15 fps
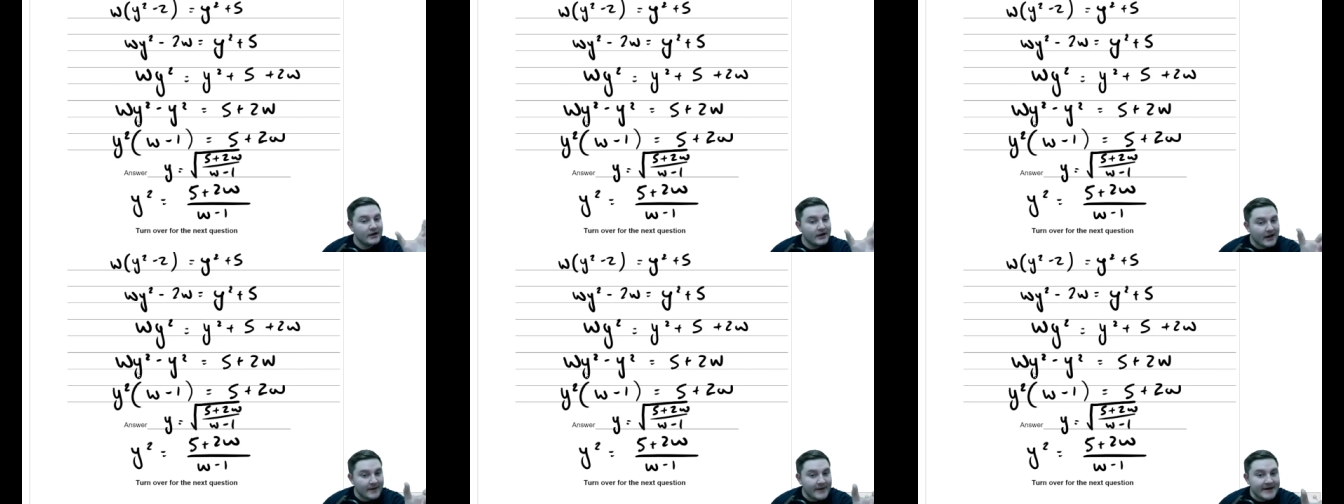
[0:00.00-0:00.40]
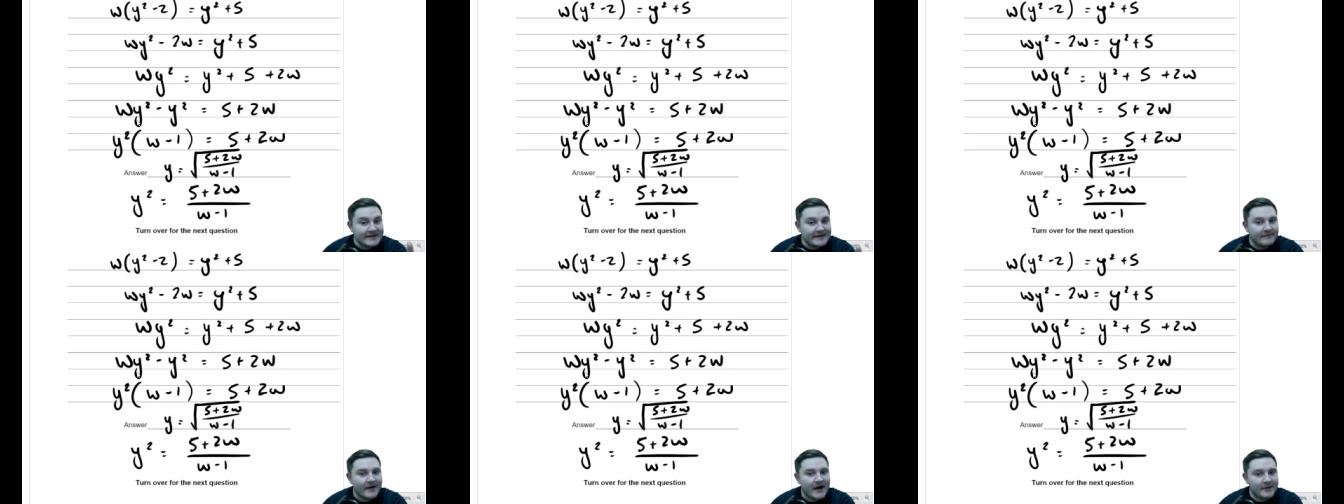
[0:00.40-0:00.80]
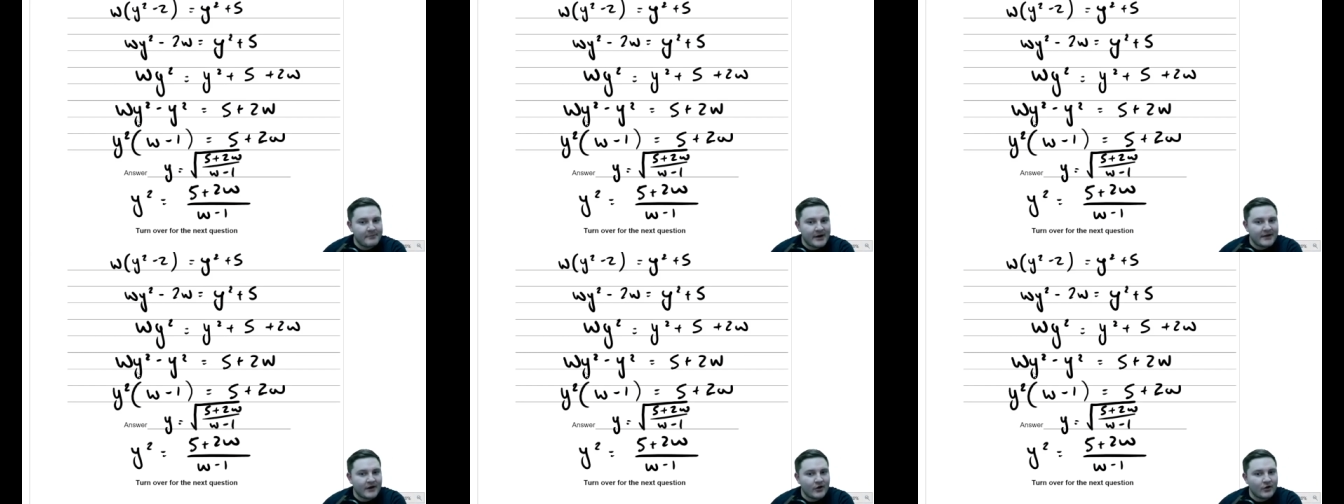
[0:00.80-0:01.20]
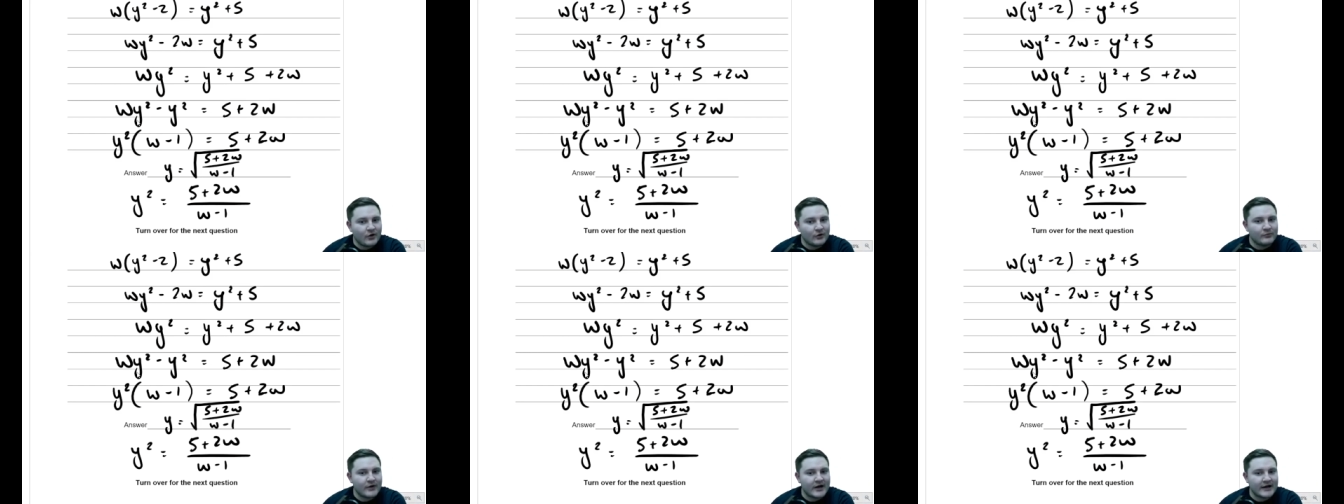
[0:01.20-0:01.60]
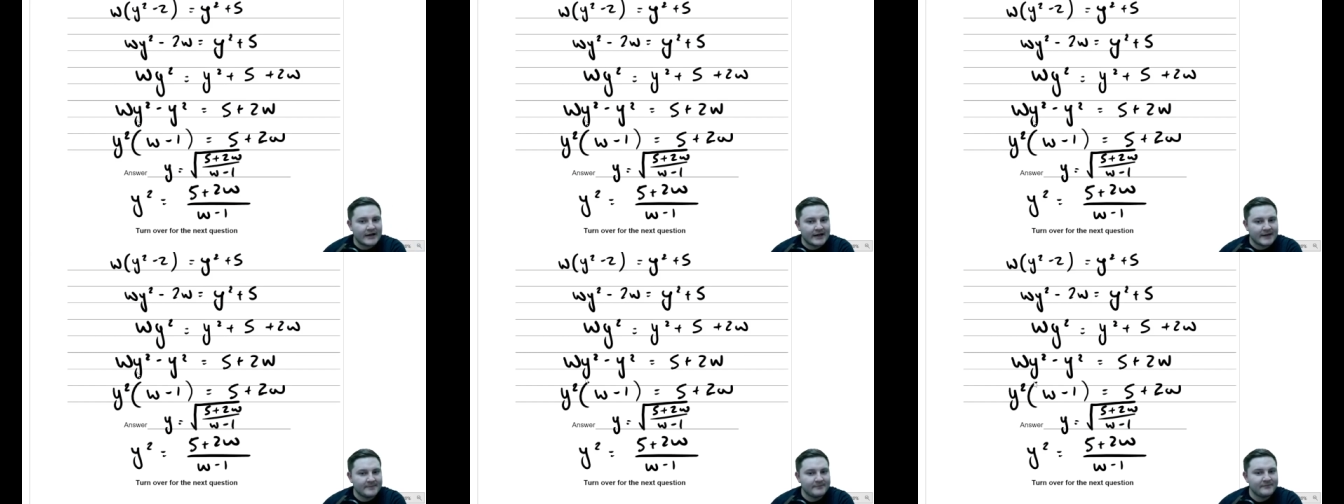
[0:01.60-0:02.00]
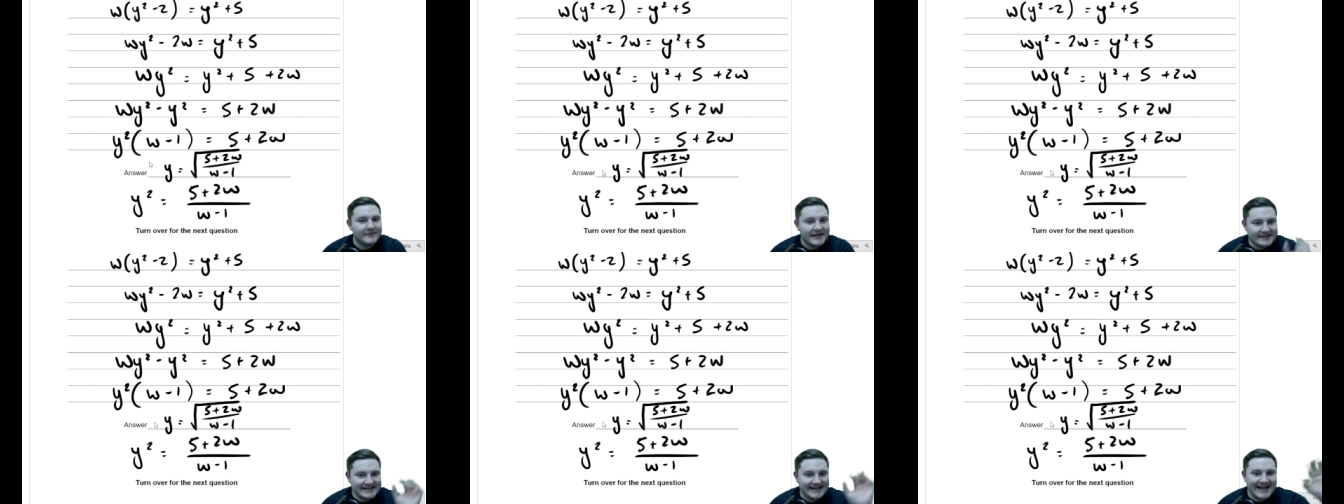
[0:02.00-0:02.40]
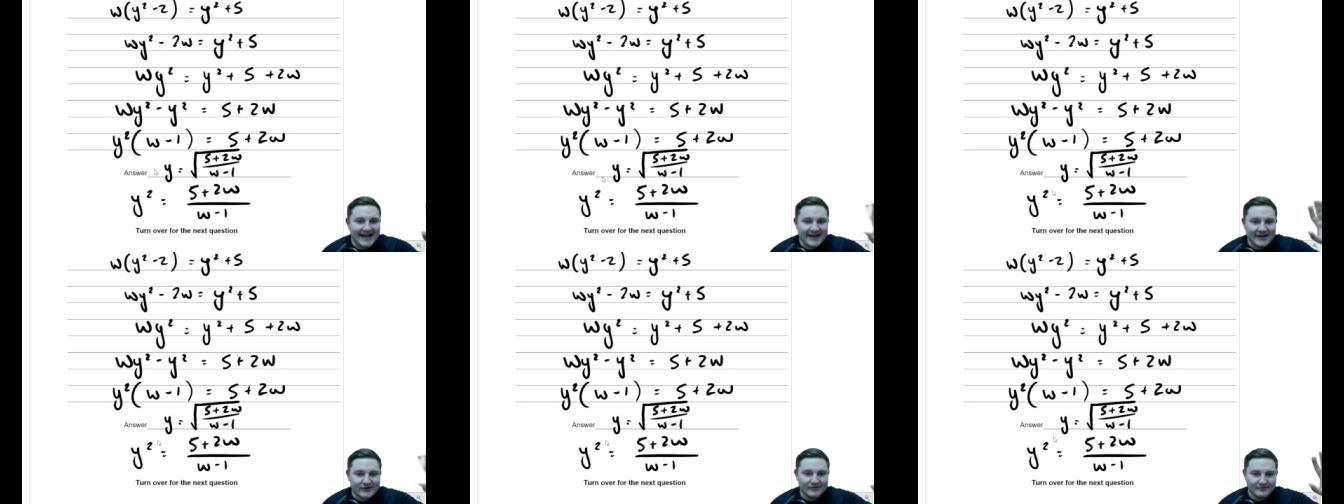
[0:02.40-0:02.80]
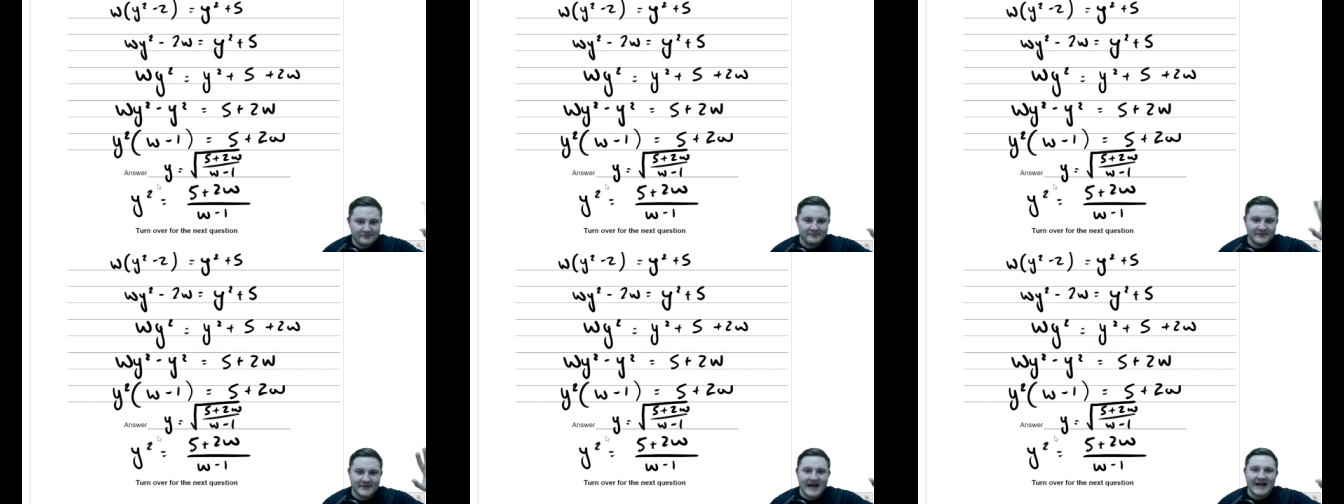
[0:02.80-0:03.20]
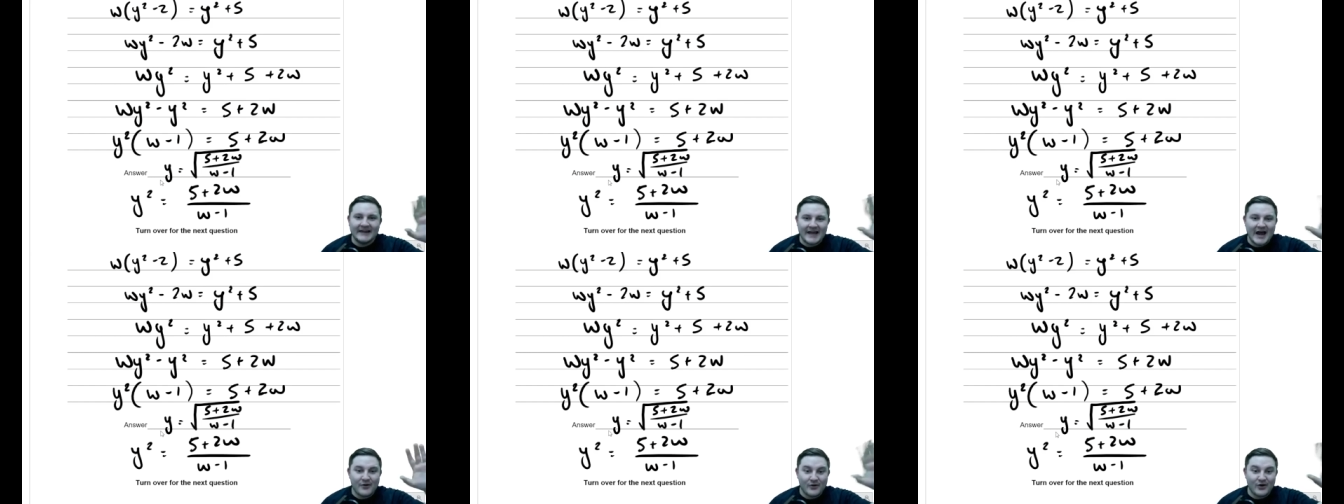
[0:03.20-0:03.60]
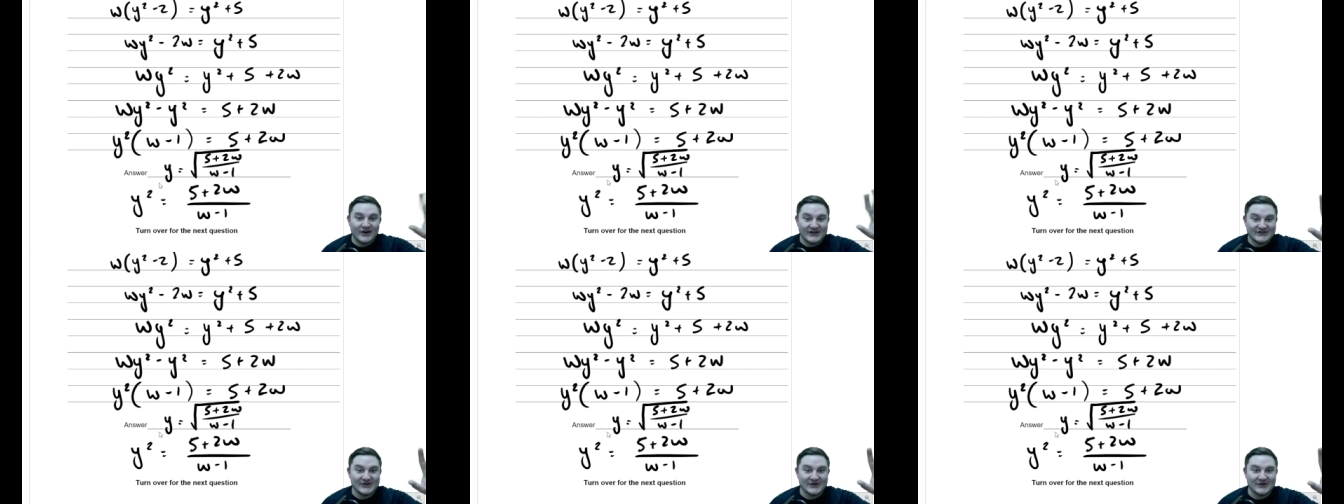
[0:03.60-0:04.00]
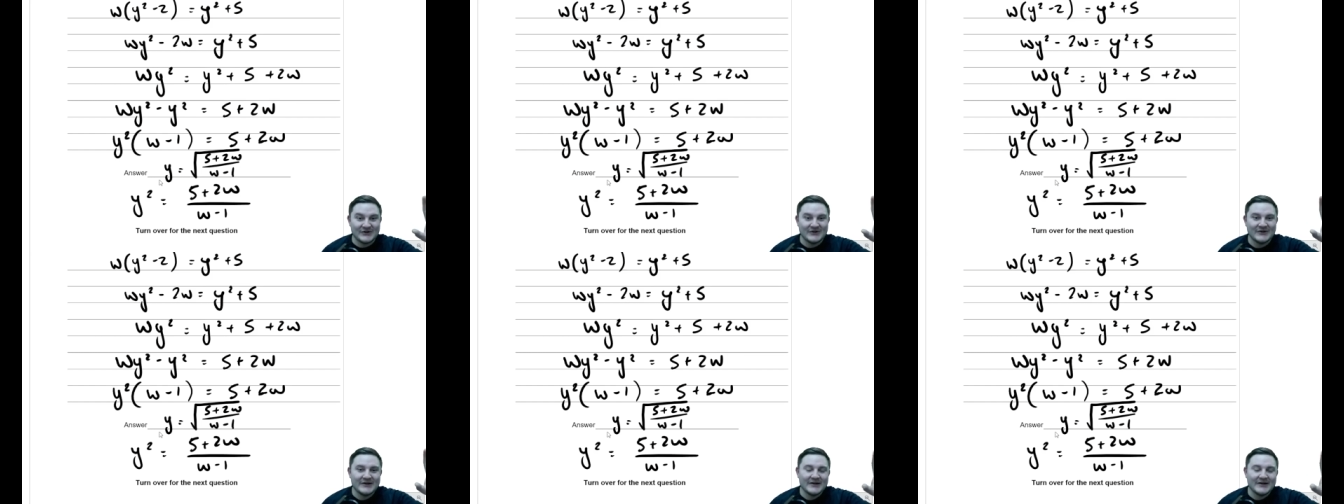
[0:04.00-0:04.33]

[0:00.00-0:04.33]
and then divide by that whole bracket to get that letter on its own.